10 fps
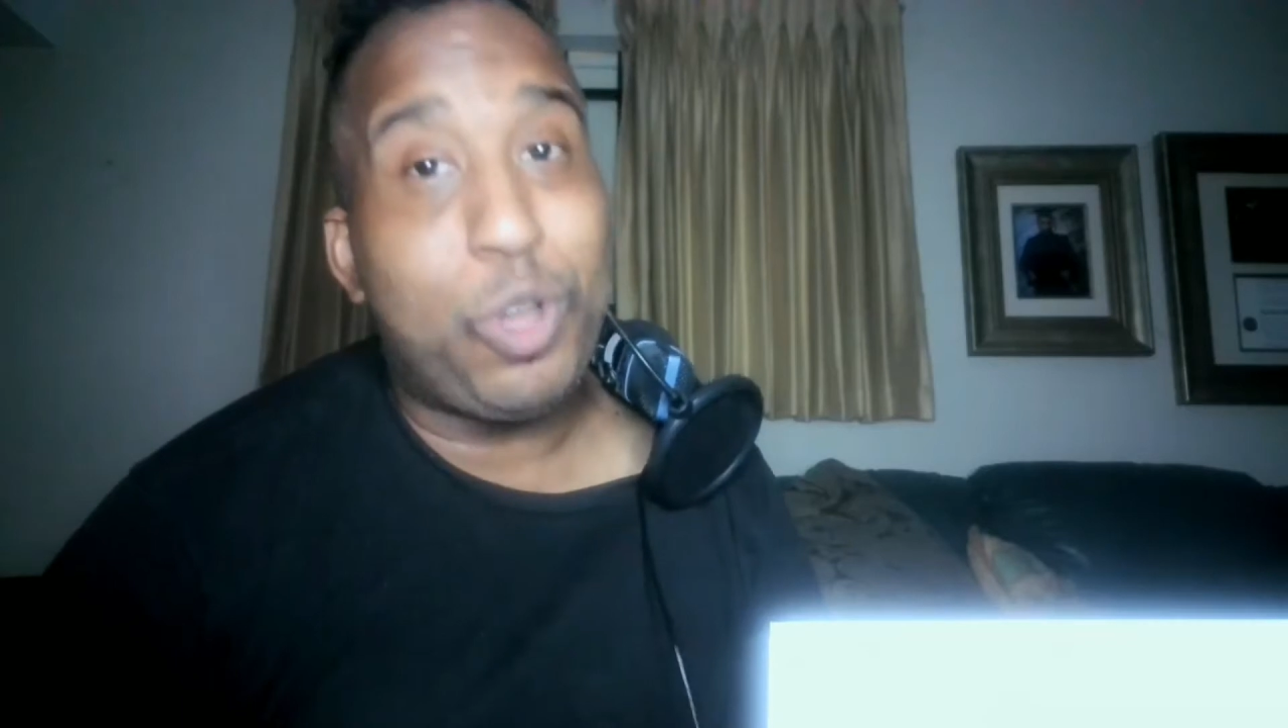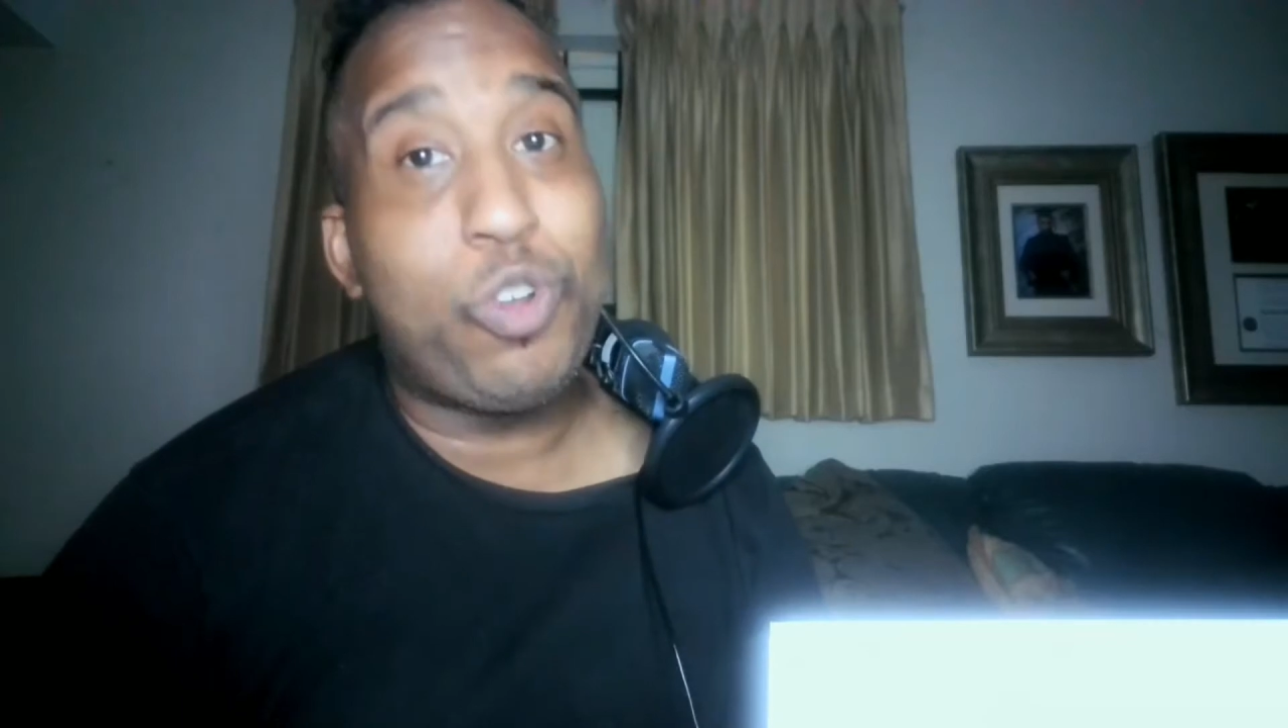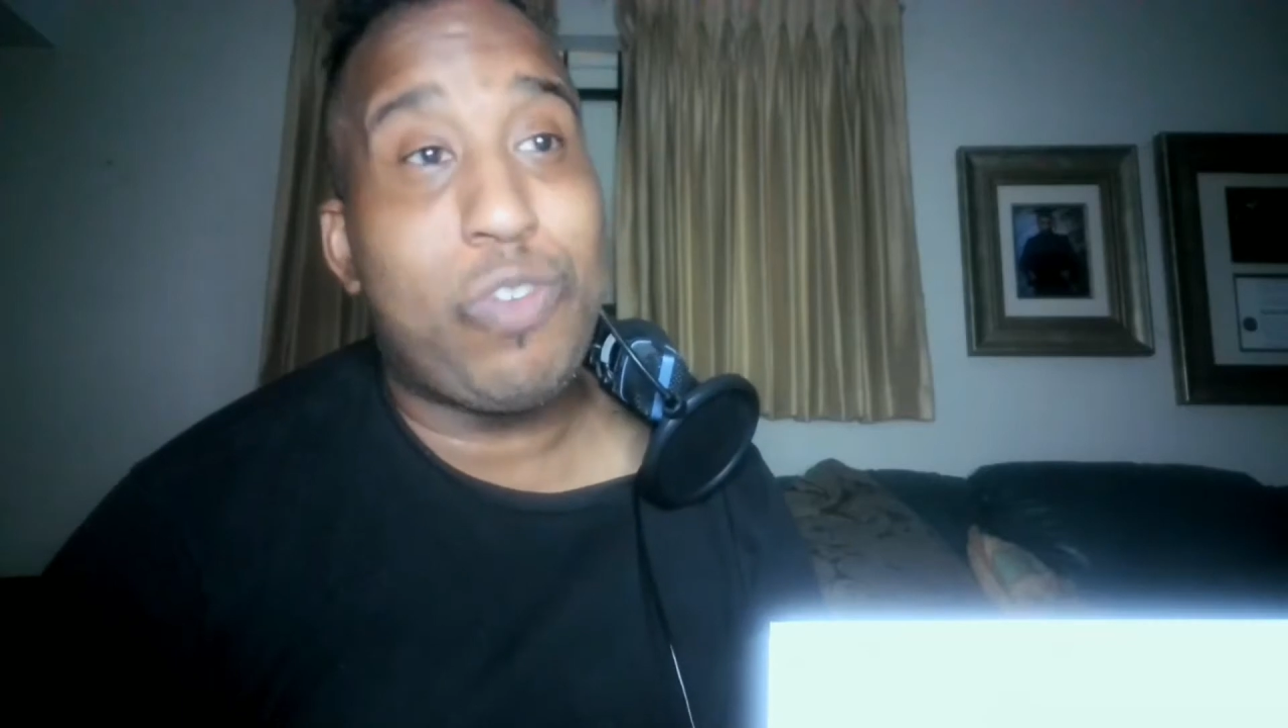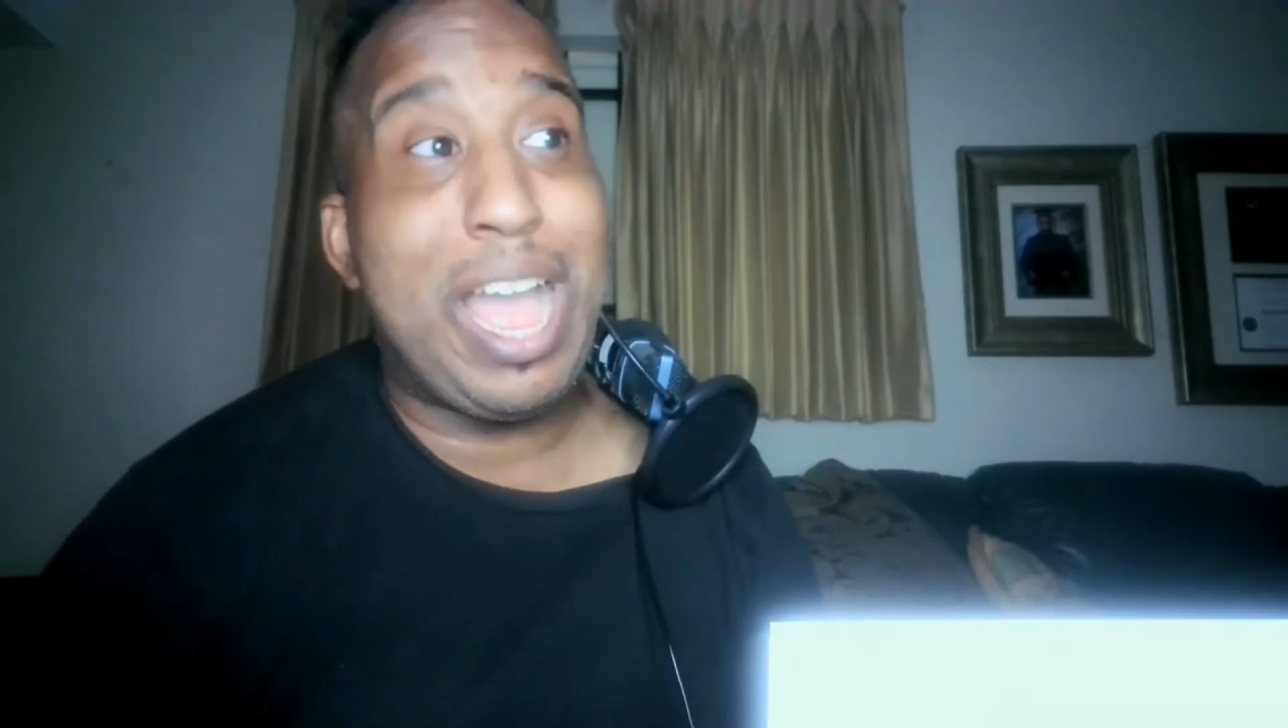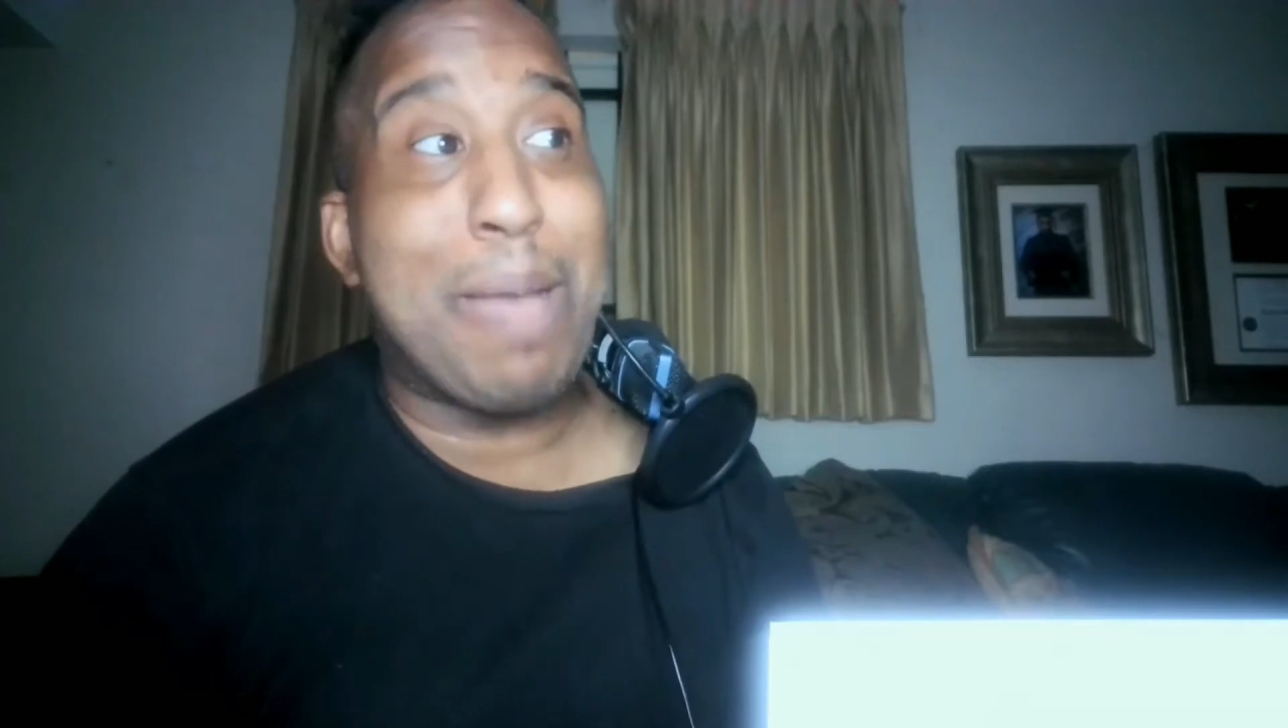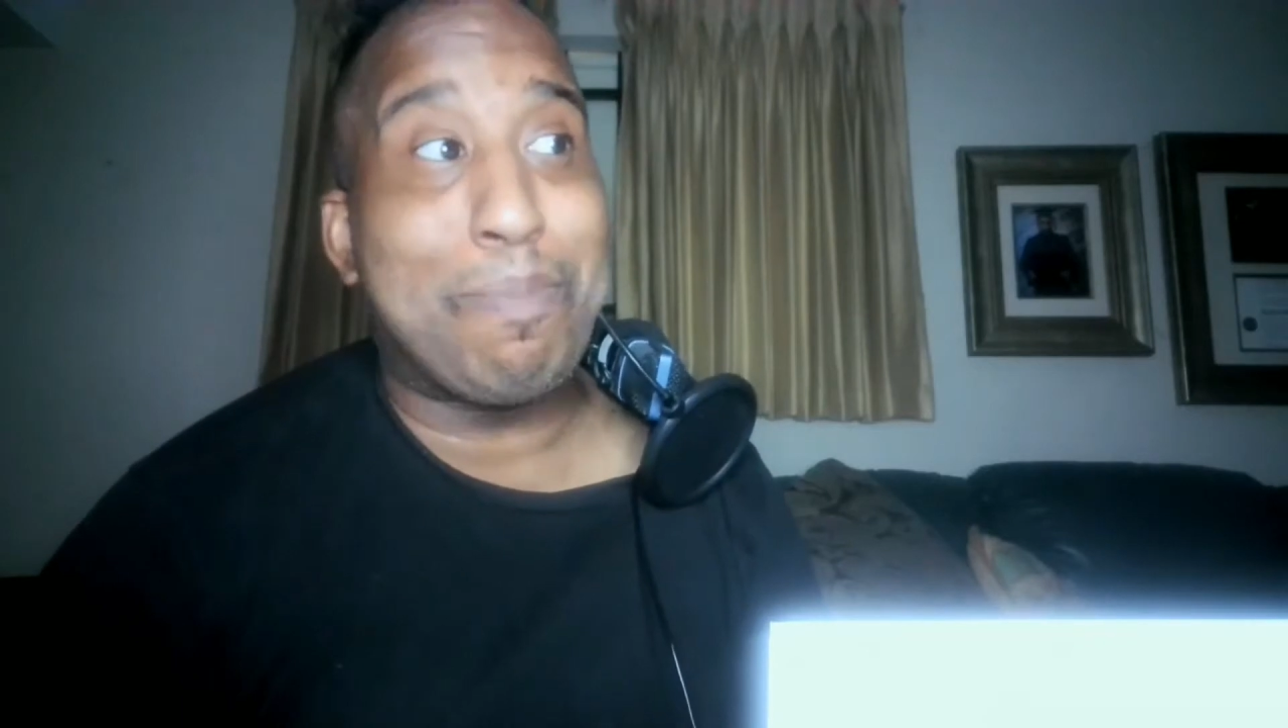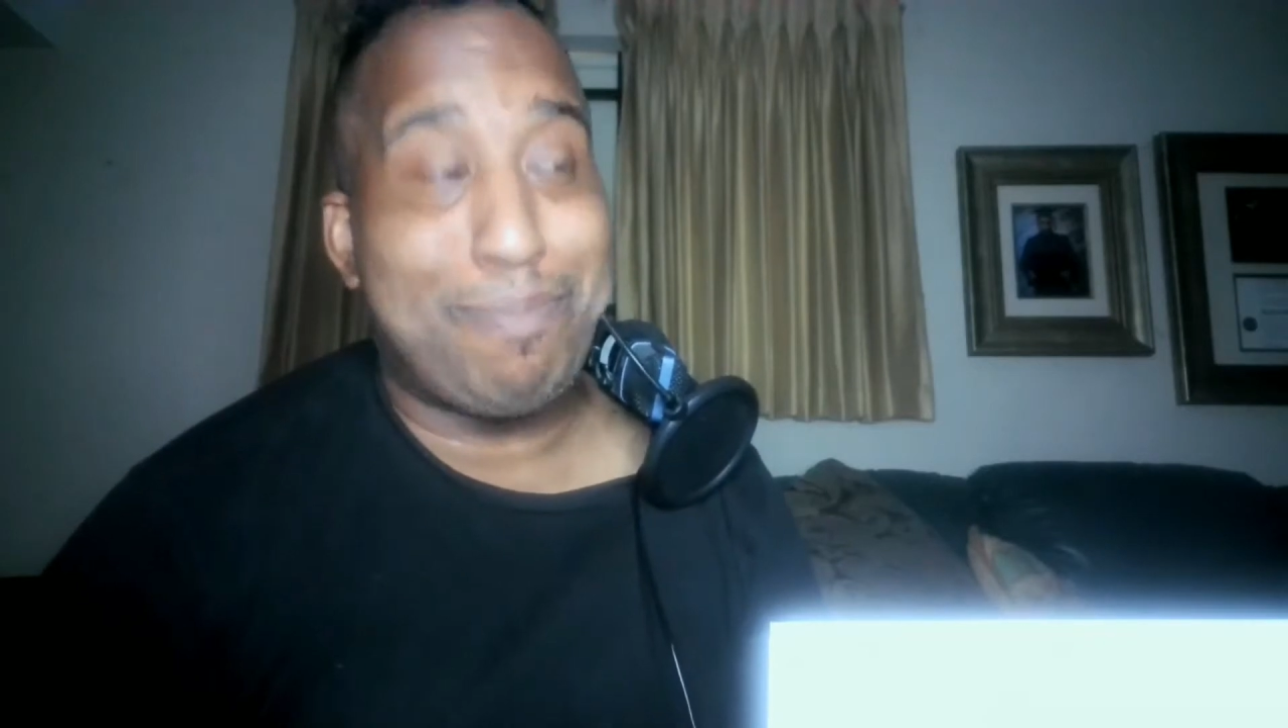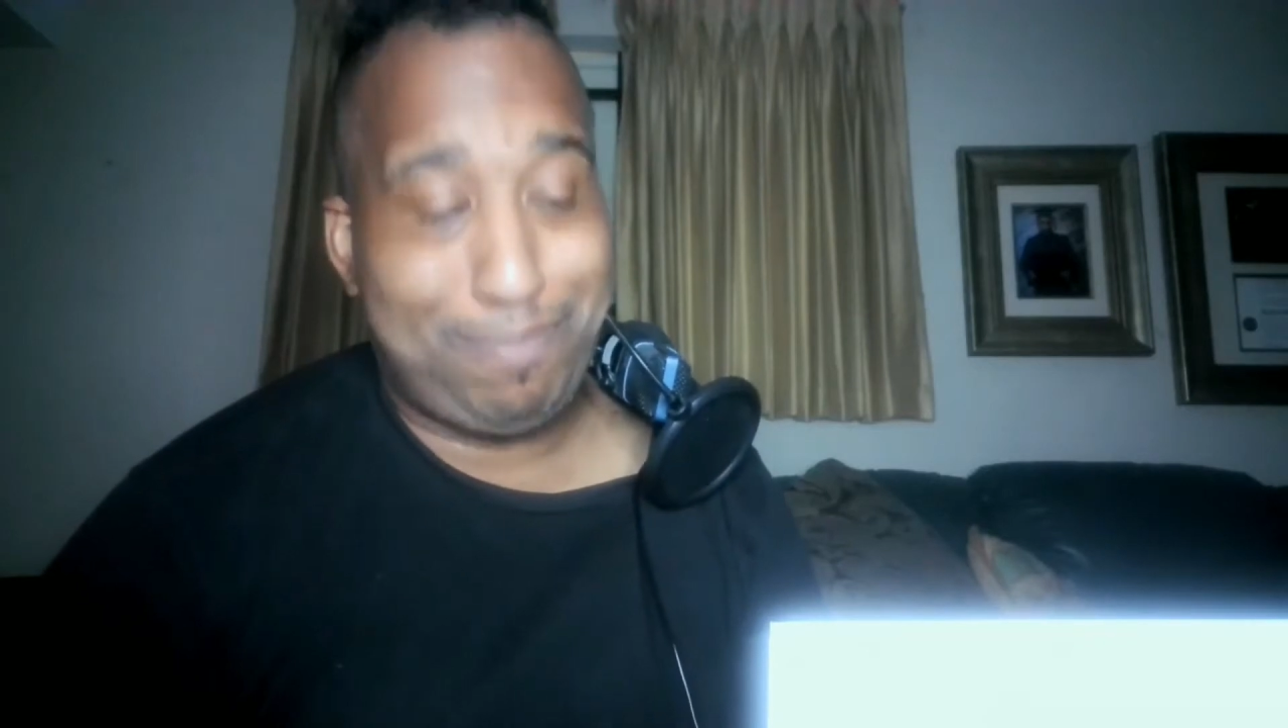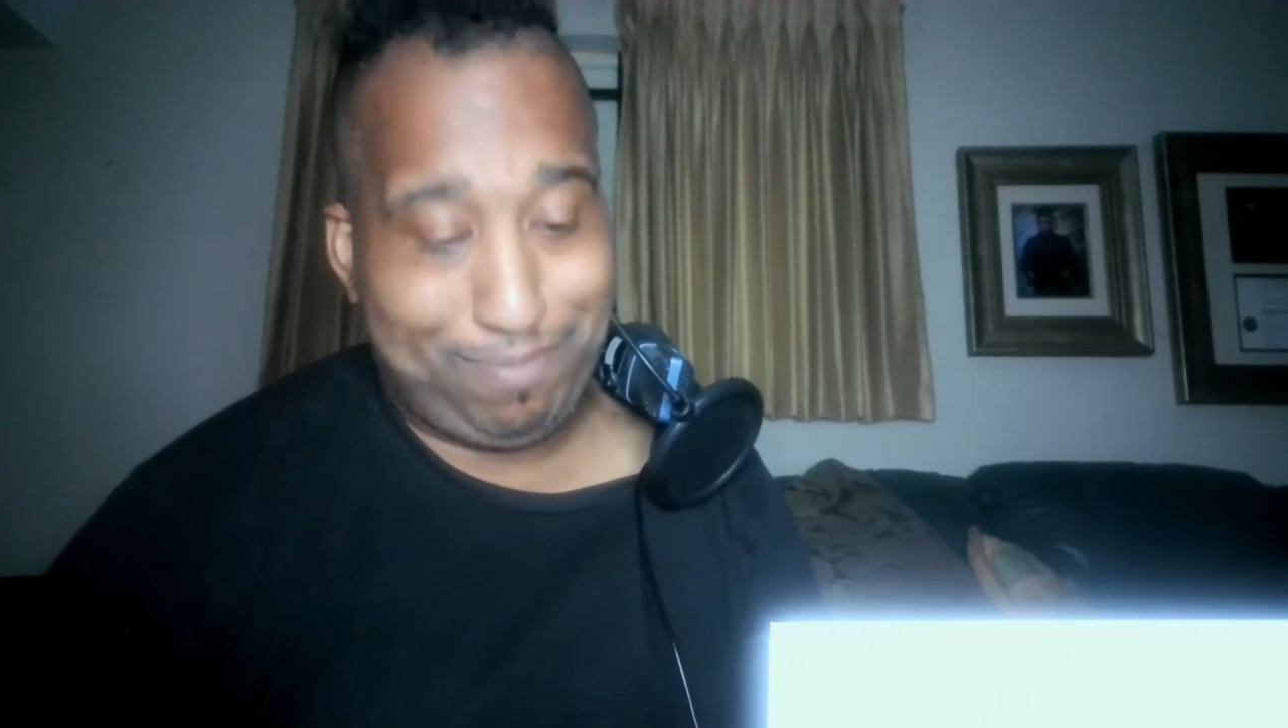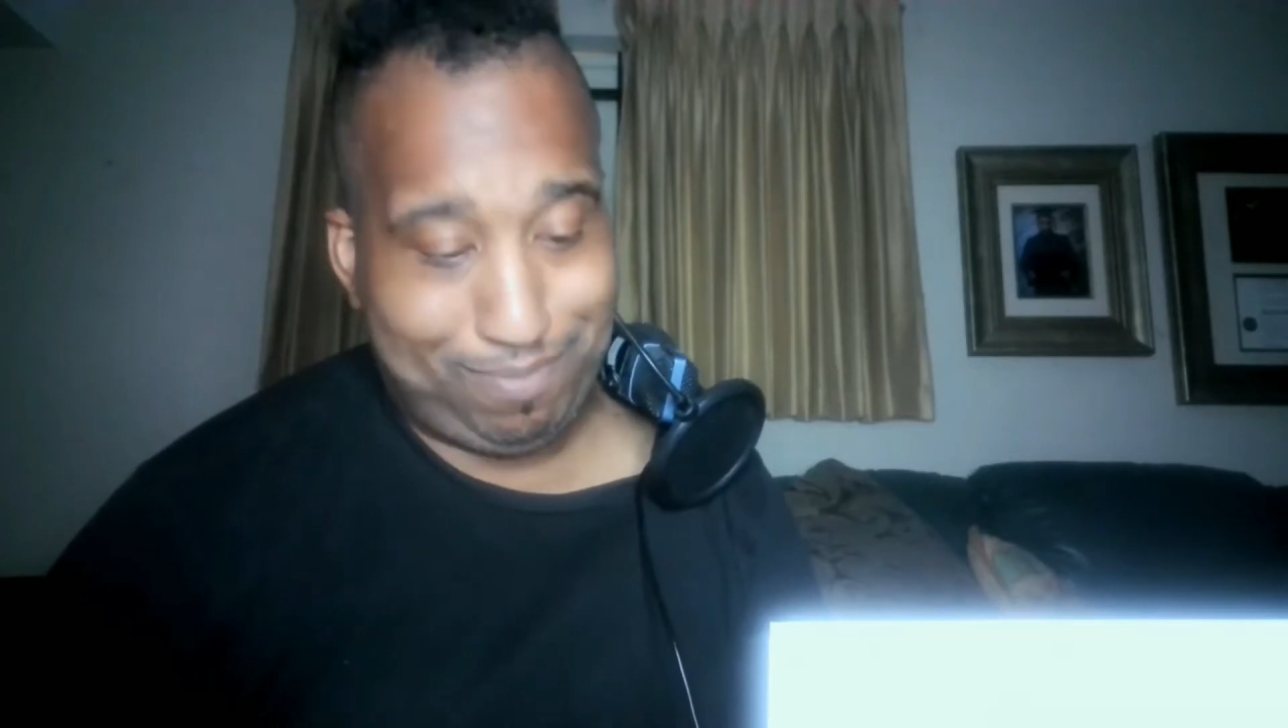No crap.